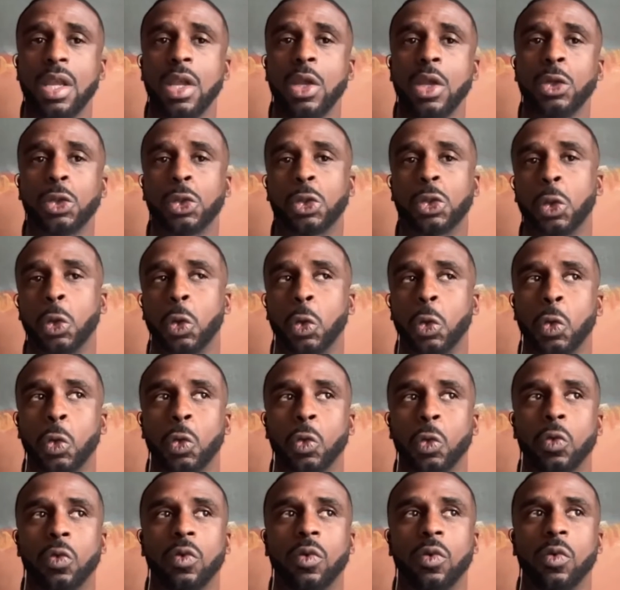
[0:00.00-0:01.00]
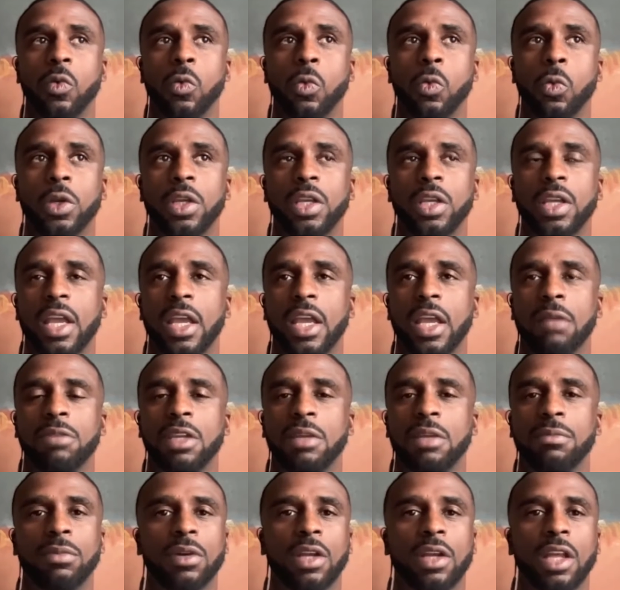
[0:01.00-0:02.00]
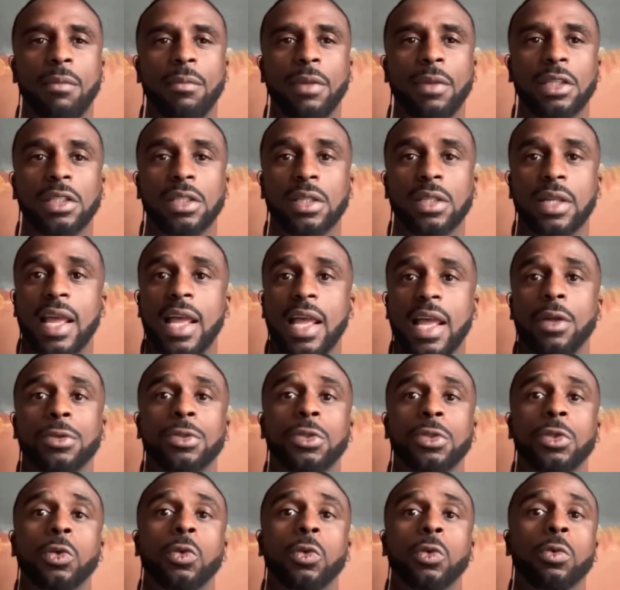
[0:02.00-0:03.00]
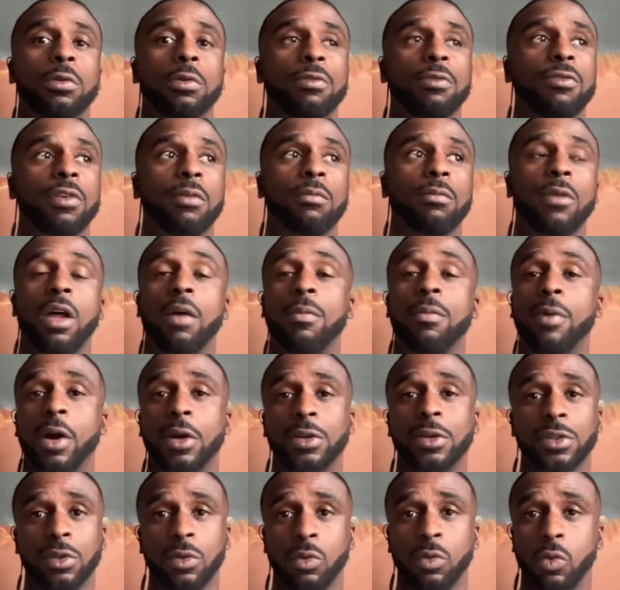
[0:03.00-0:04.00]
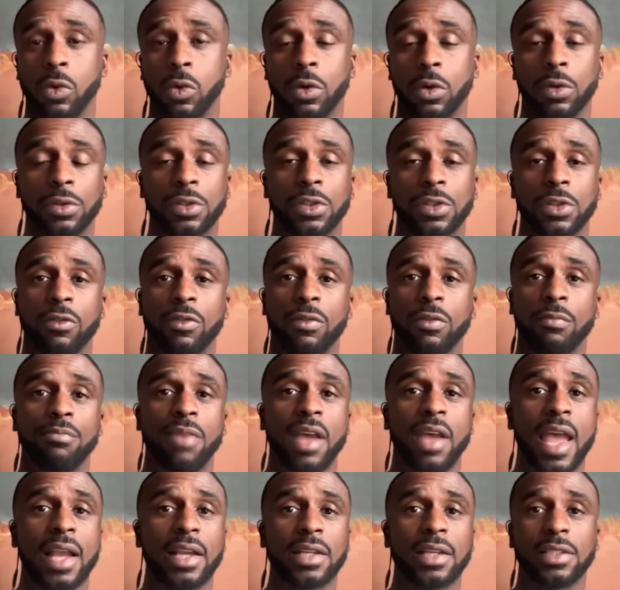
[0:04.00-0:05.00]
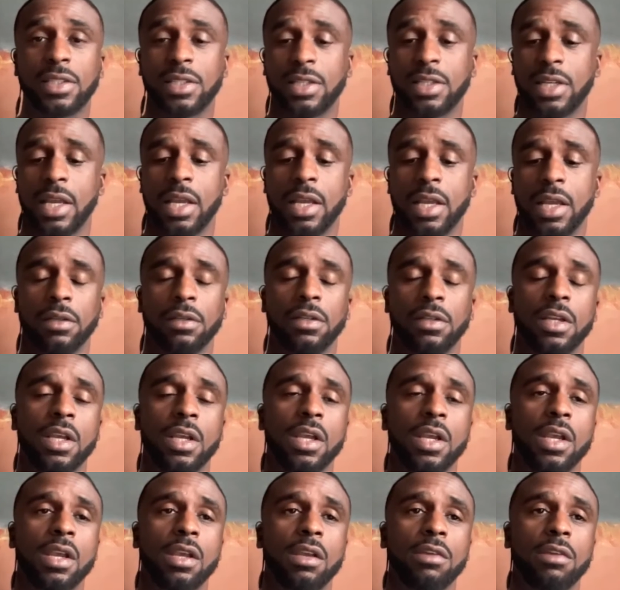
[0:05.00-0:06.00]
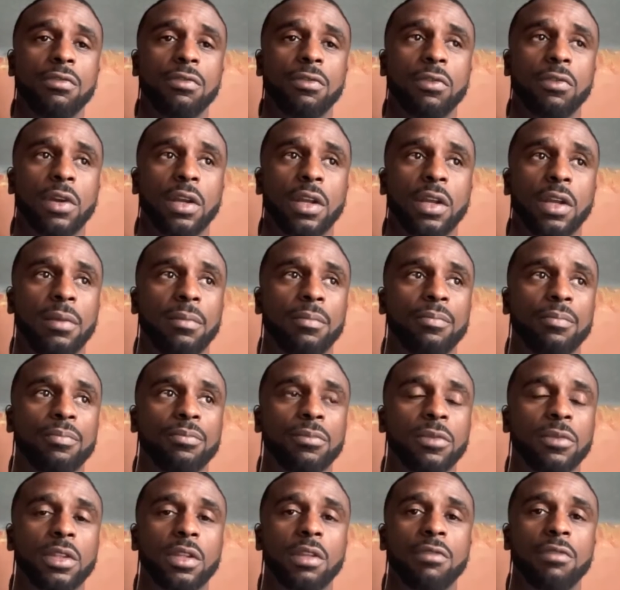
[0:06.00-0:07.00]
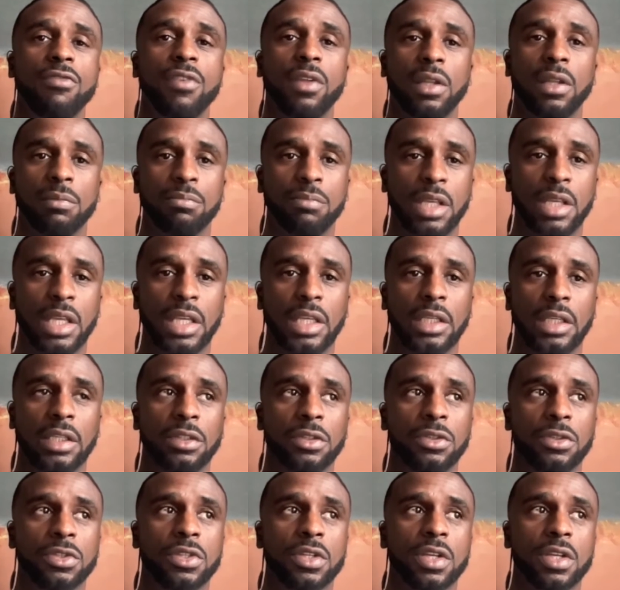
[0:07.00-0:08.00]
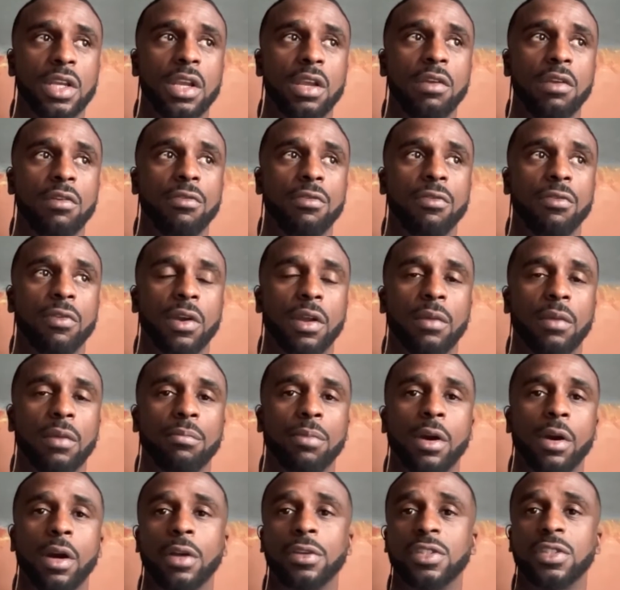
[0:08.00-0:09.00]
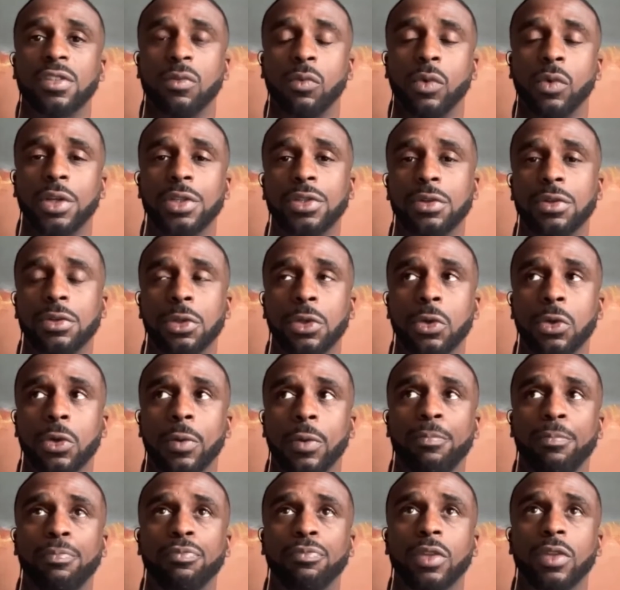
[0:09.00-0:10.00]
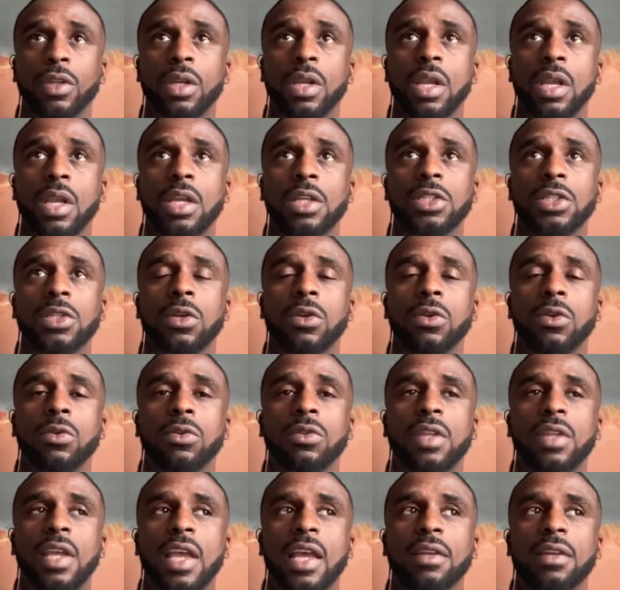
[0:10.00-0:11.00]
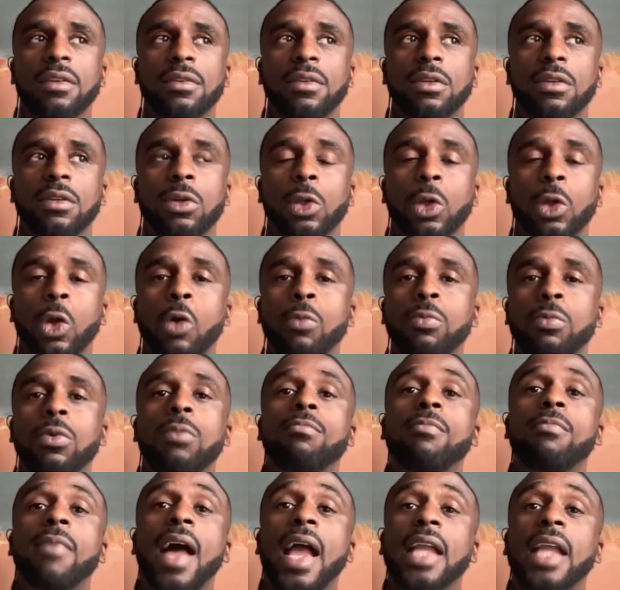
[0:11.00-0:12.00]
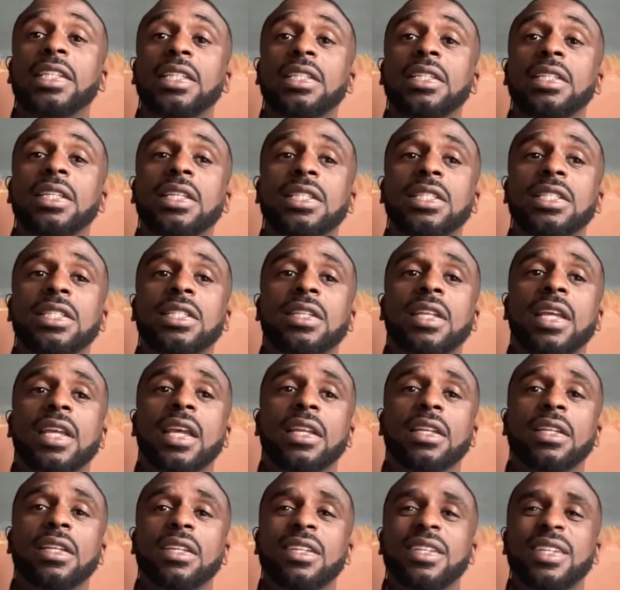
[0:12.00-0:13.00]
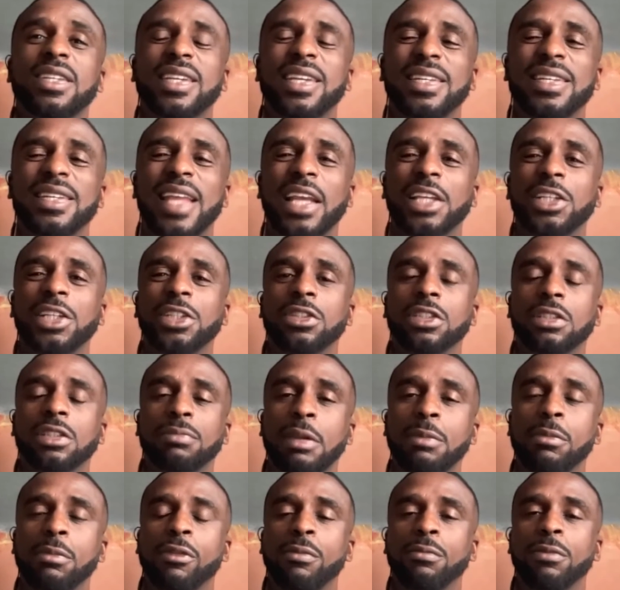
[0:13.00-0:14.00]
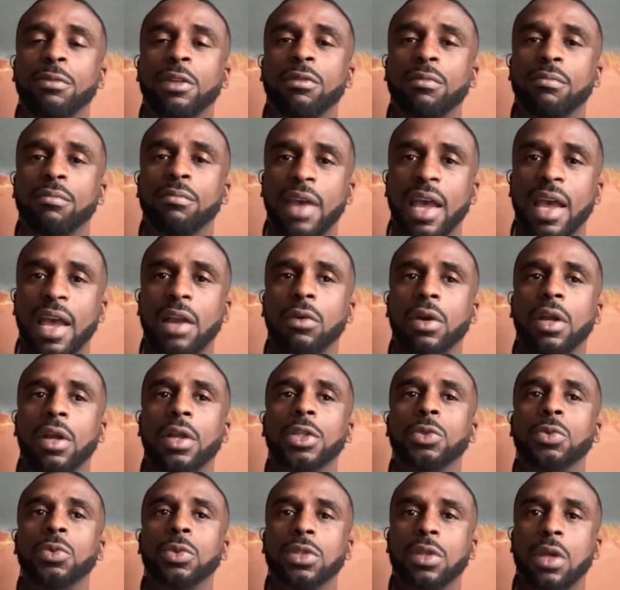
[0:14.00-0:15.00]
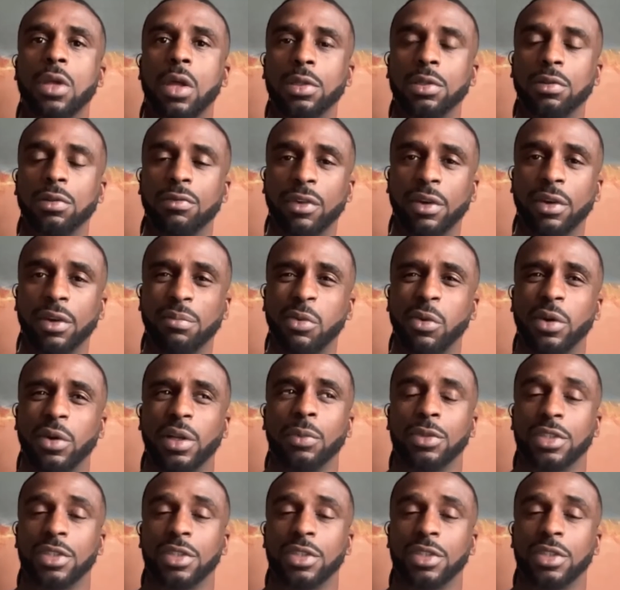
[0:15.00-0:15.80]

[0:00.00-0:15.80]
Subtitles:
So we had people coming to the house who were from all parts of the world. So from Pakistan, from the Philippines, from parts of Western Europe. So that global mindedness and that connection to people from different backgrounds was also very important.